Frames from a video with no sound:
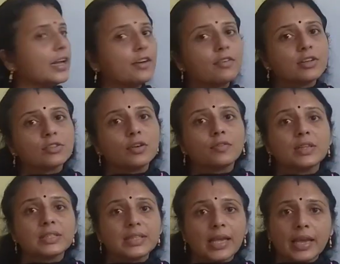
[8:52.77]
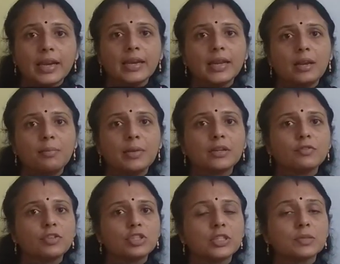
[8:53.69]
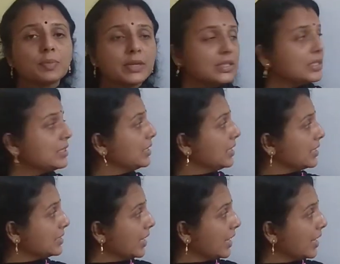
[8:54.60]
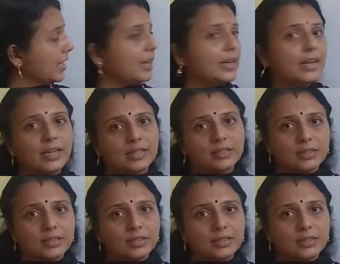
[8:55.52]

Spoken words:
address of the second element which is present in the second index?